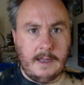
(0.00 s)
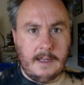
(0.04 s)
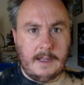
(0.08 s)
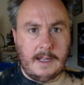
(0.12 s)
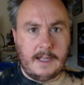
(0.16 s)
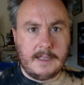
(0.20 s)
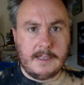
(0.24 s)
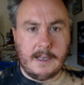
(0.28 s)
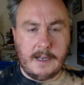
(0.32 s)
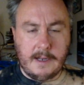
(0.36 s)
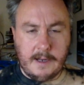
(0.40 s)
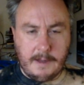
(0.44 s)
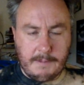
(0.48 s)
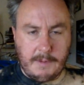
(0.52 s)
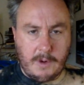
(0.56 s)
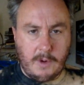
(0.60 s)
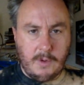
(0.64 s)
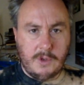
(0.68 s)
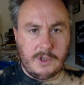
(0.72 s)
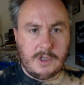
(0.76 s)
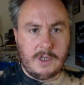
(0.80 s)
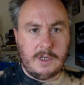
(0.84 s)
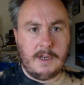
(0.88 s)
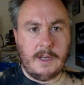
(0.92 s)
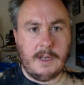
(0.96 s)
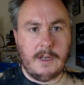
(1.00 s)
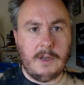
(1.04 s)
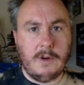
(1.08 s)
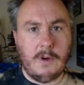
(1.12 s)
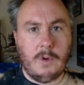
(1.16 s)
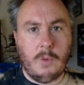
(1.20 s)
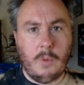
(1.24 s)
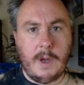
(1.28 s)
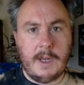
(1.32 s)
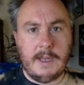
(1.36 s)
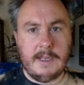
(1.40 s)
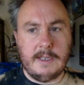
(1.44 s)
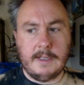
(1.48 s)
that's an emotion that you're
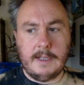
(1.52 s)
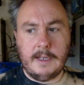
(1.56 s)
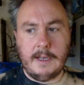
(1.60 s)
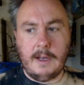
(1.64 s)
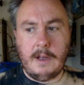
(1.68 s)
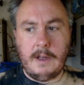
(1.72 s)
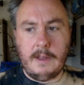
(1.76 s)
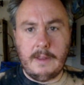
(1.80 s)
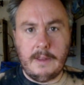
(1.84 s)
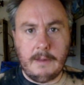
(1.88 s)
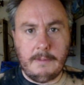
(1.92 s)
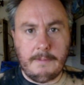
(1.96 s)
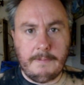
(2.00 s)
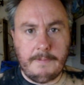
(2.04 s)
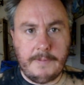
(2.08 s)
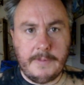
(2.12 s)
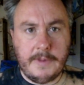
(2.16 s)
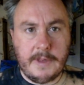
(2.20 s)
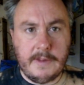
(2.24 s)
wasting on them.